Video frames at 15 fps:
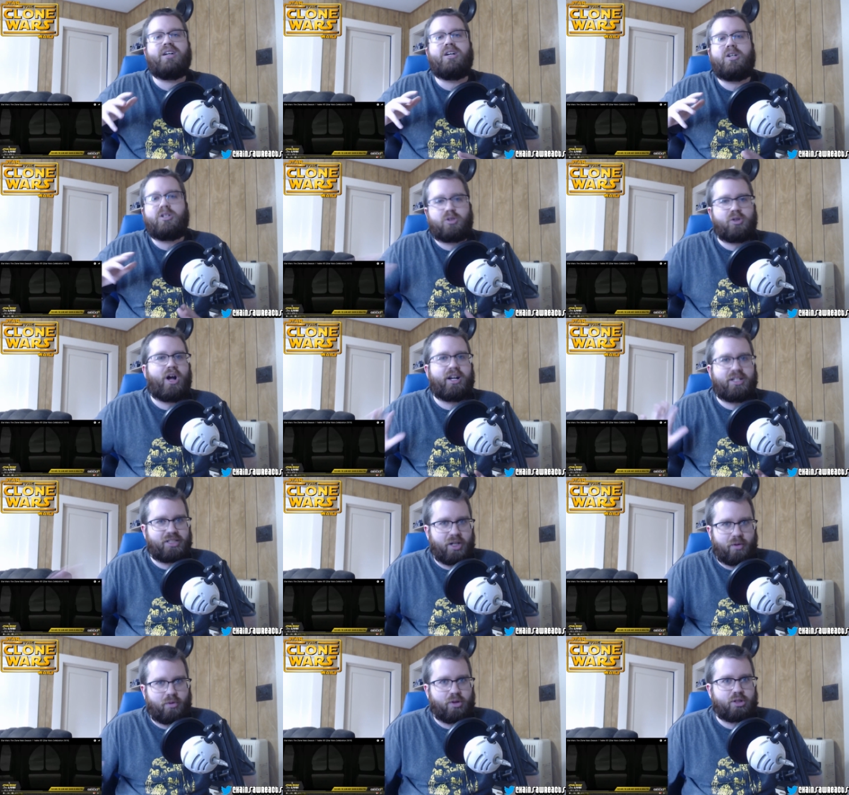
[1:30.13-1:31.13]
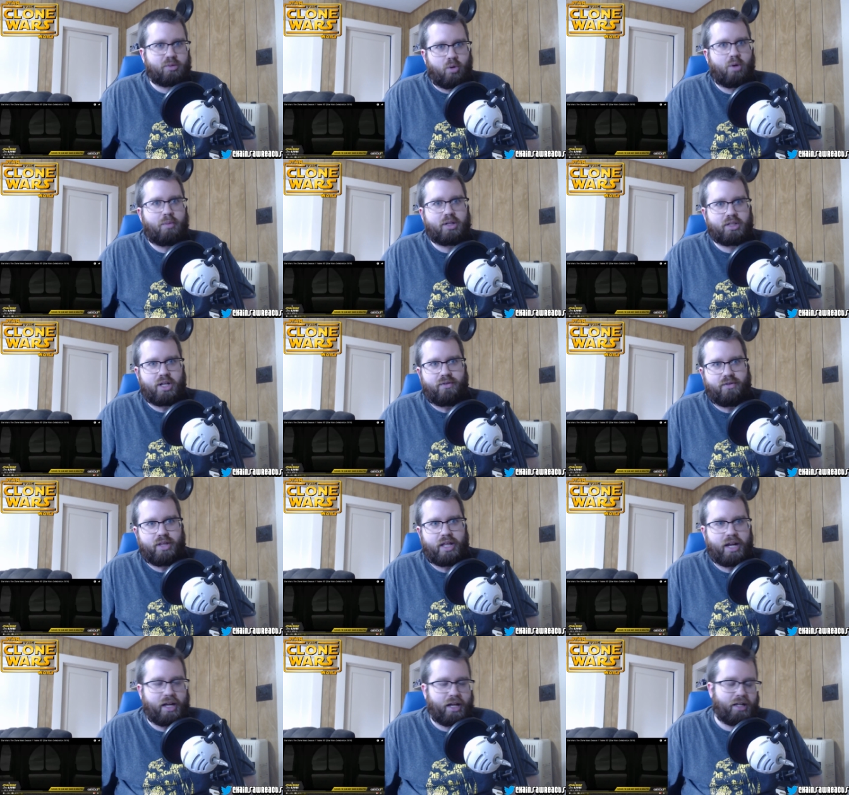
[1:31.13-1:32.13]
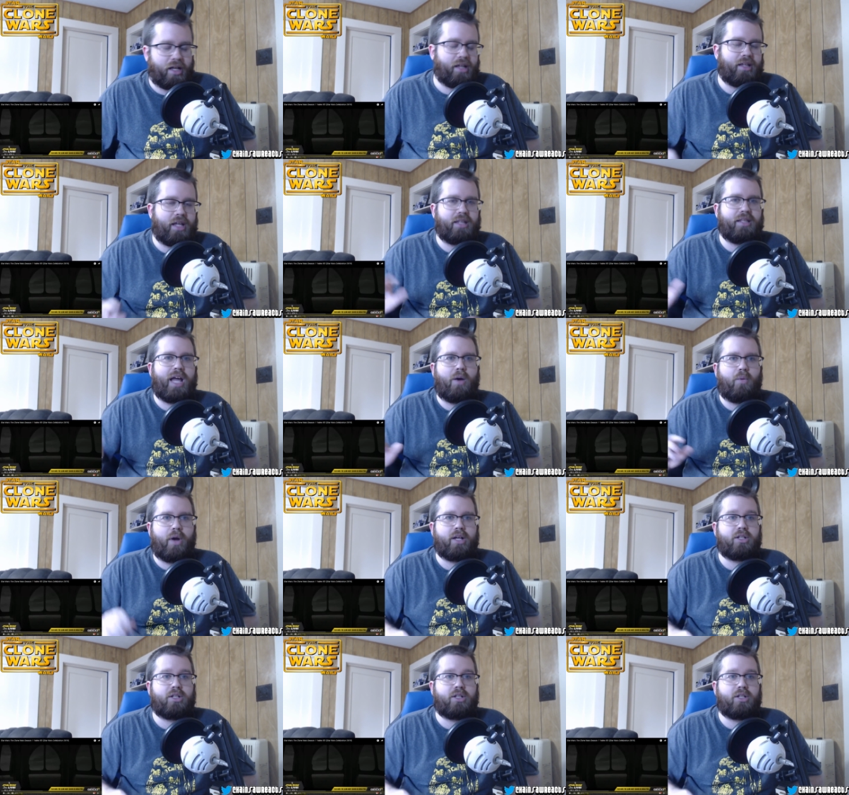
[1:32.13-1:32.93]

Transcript: So I just didn't want to spoil myself in that in, in that way.